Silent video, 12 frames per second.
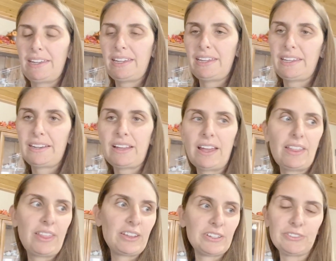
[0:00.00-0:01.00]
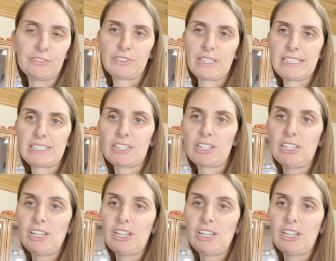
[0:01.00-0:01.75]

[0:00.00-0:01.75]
in the freezer,